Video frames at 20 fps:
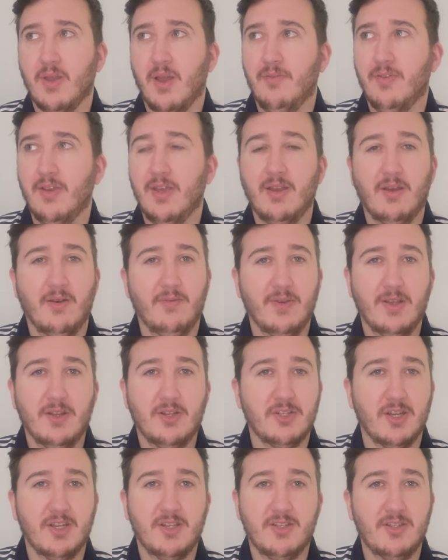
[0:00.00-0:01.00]
I think
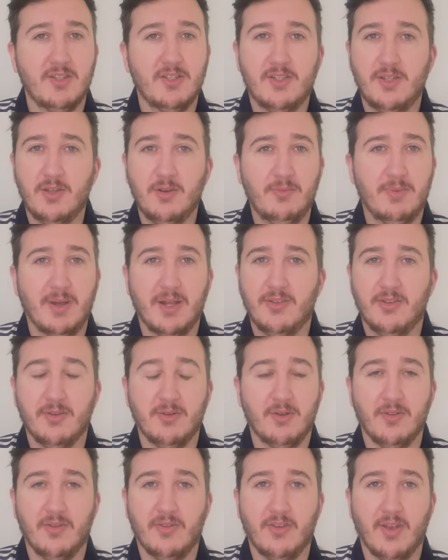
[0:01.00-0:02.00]
Jason Steele made
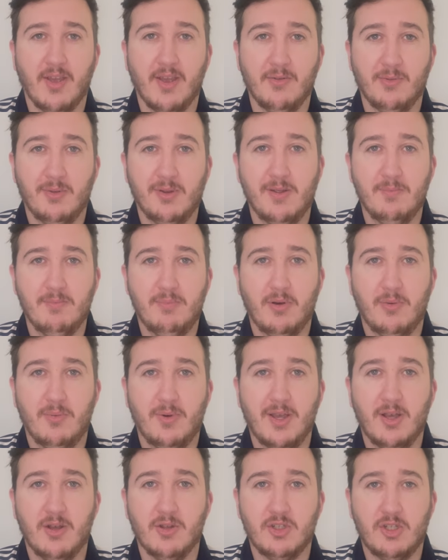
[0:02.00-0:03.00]
some good saves. We didn't put
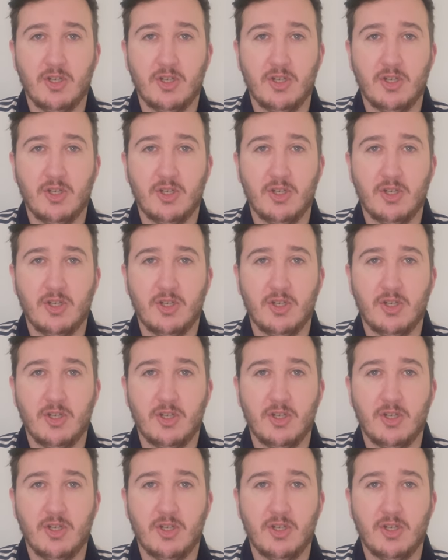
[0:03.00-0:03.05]
away our